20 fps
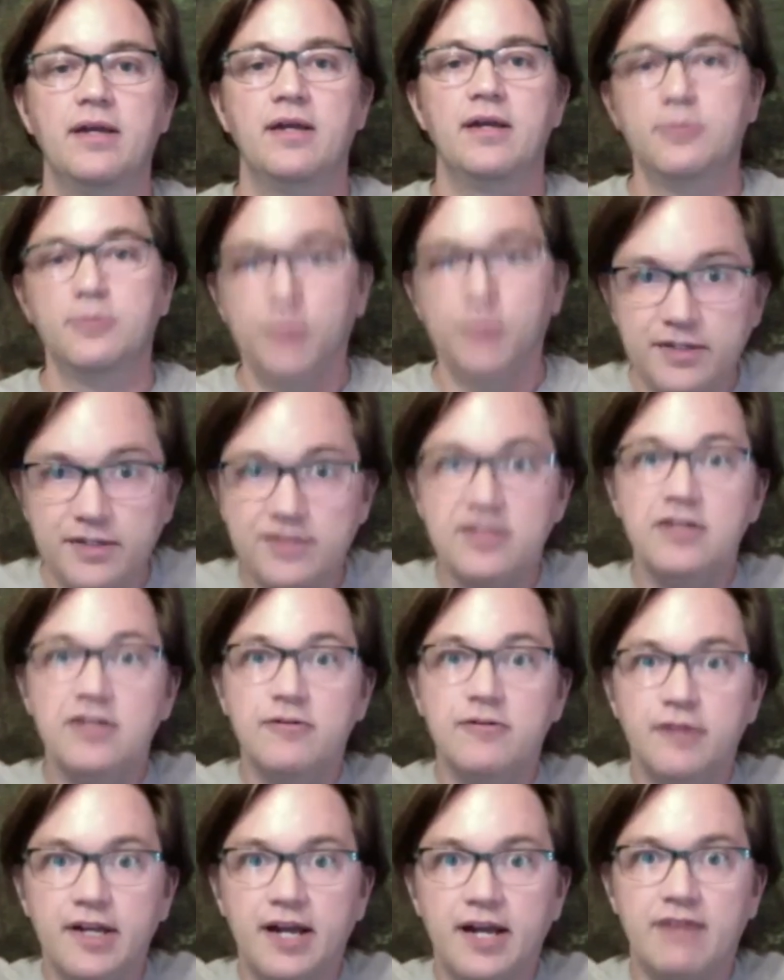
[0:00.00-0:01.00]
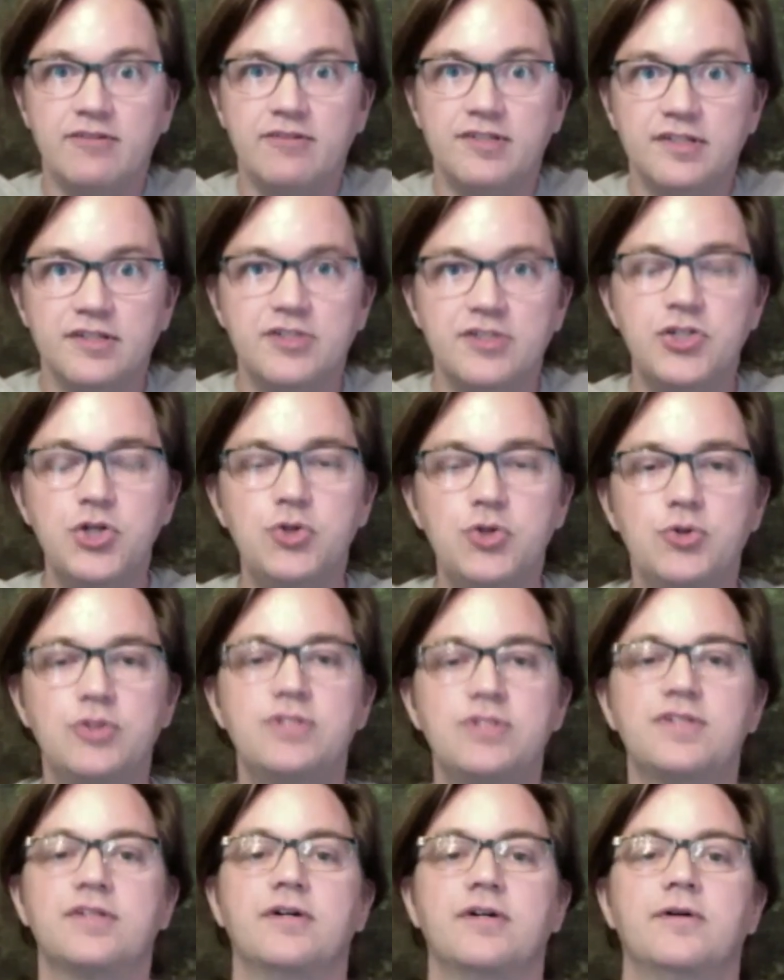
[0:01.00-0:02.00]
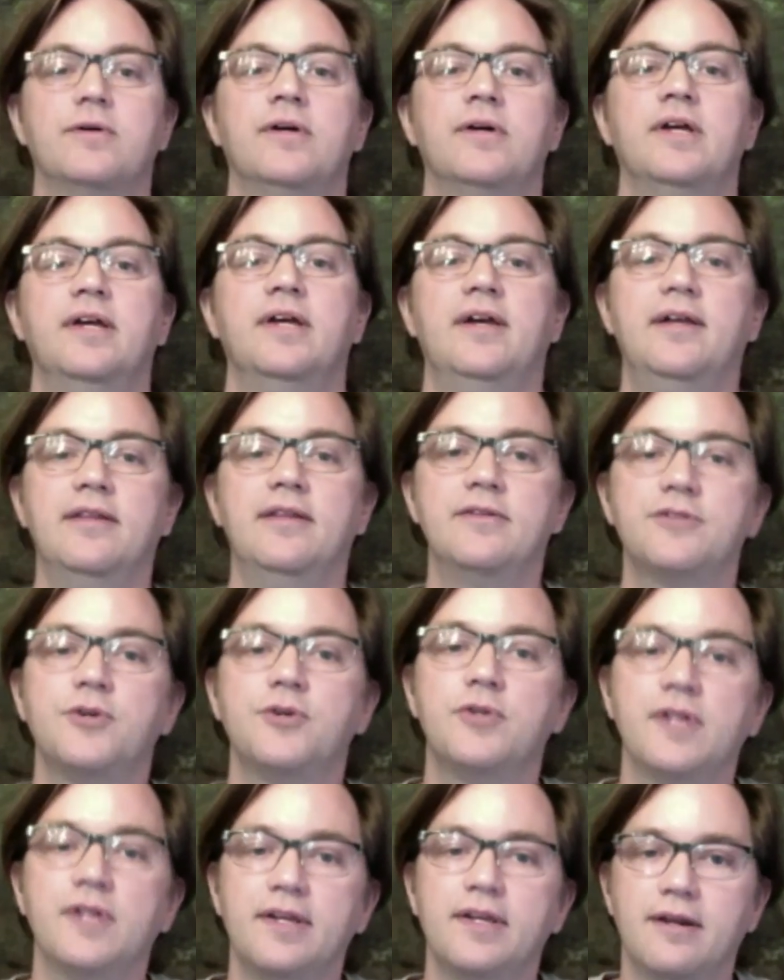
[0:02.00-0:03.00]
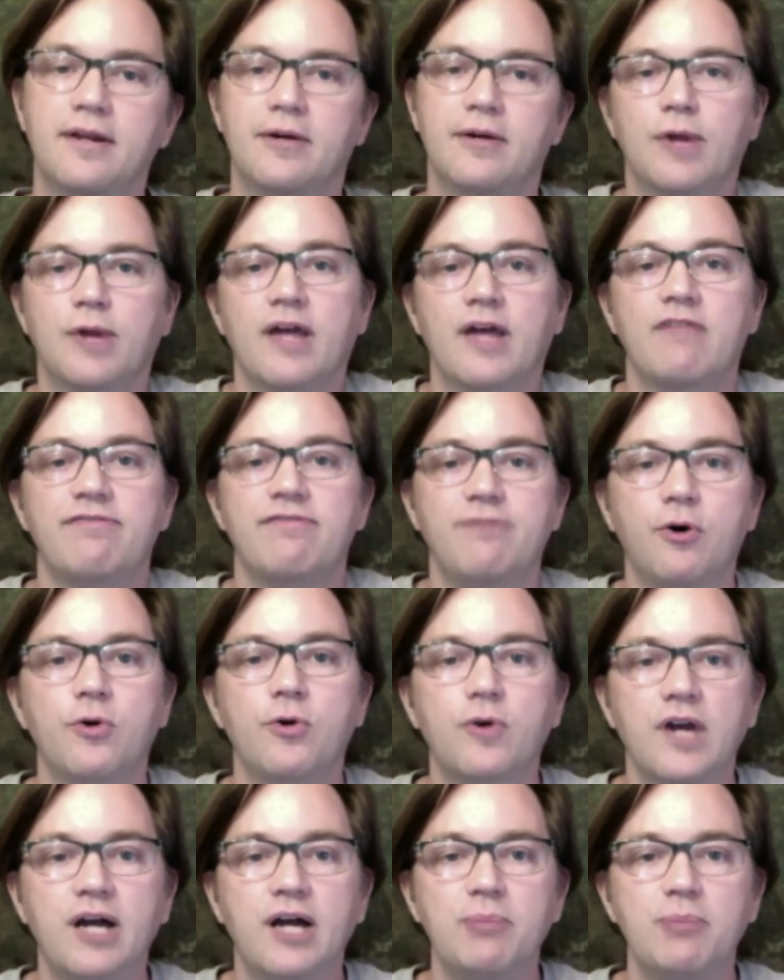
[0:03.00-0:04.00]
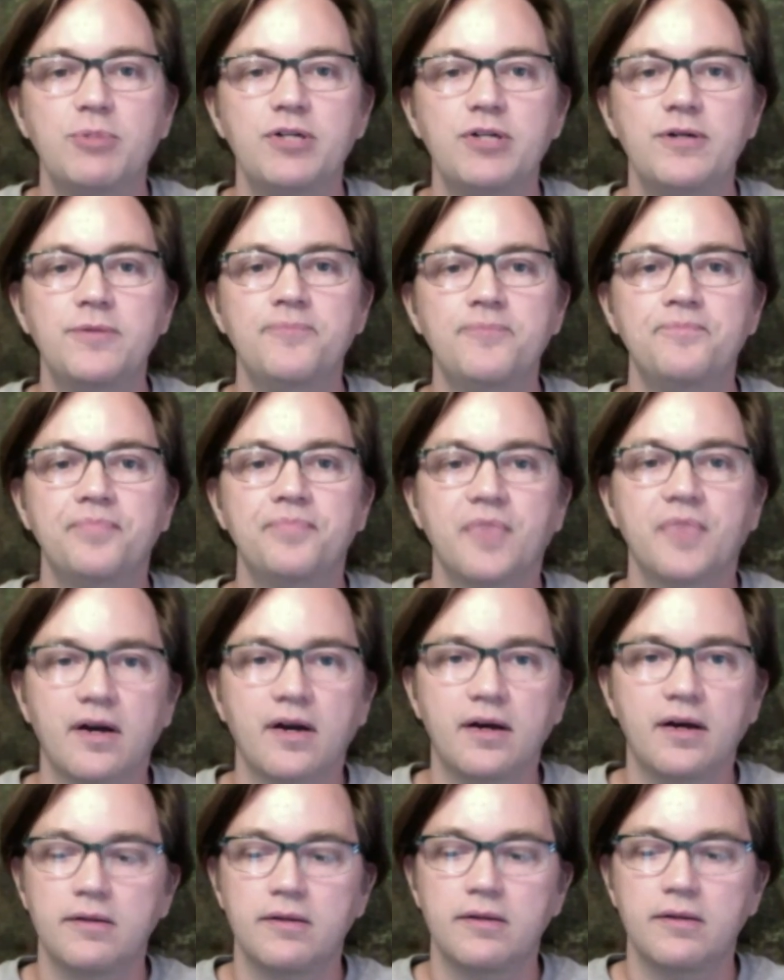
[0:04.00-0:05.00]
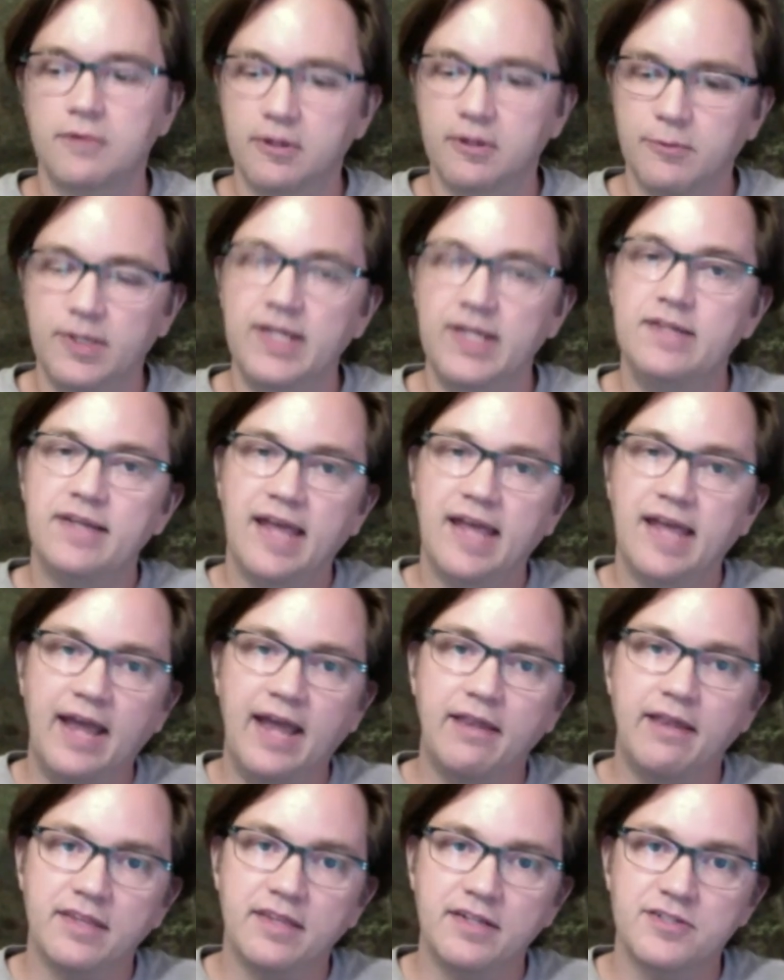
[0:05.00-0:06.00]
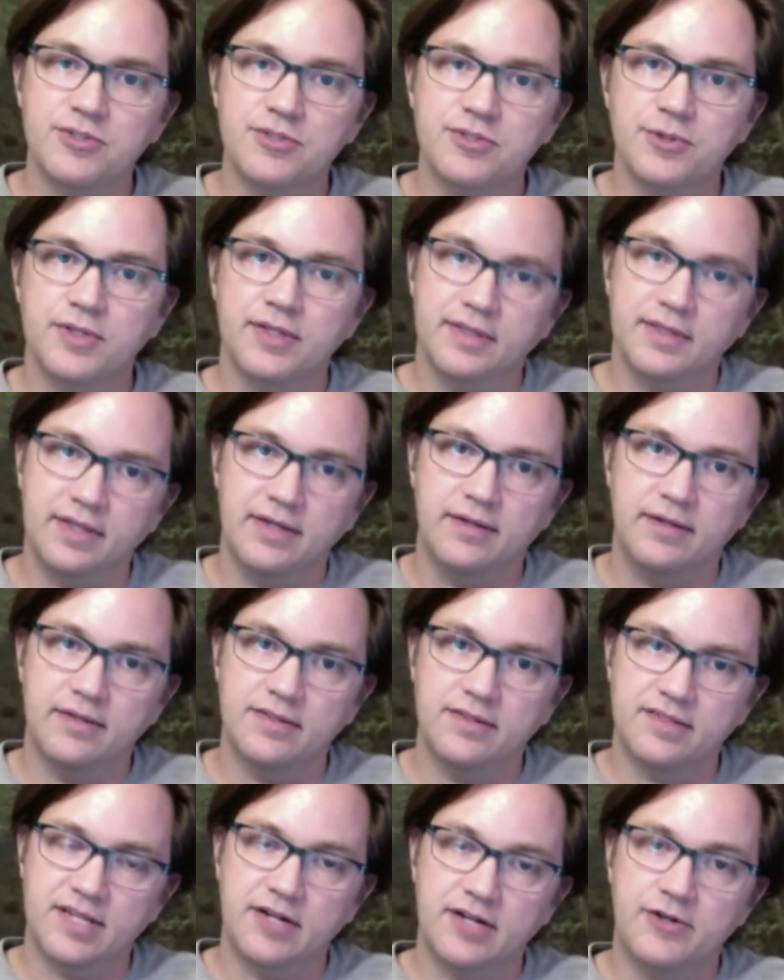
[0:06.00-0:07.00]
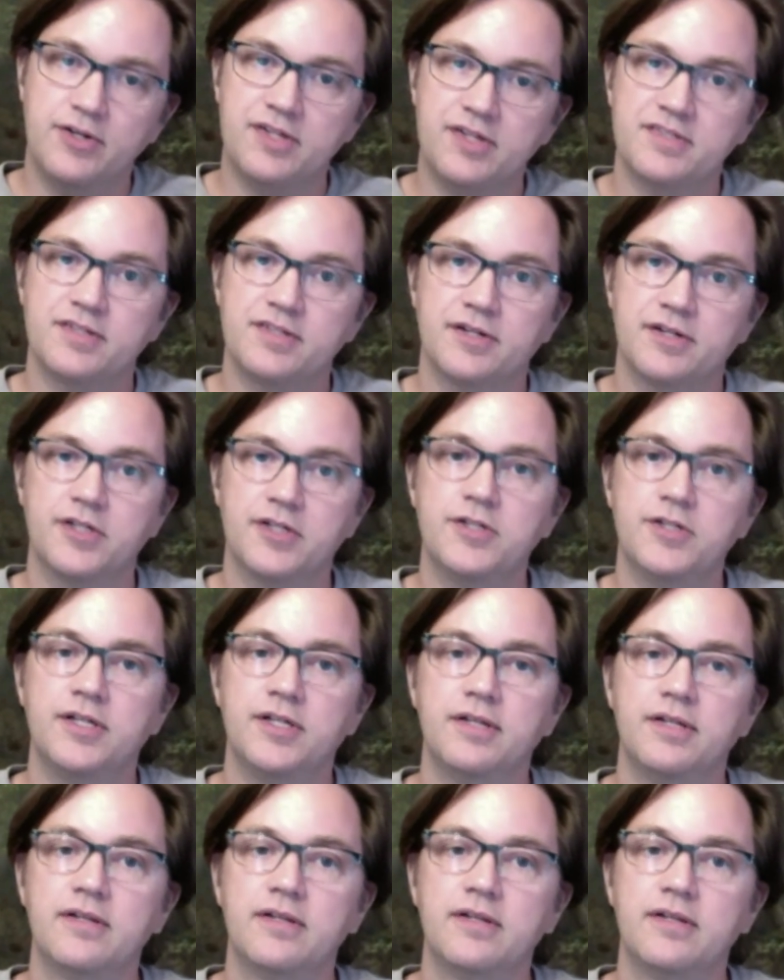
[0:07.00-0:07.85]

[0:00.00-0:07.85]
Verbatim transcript: But the scenery obviously is huge. So there's only, you know, we're not a photocopier. Uh, we need to add things to it that the designer necessarily couldn't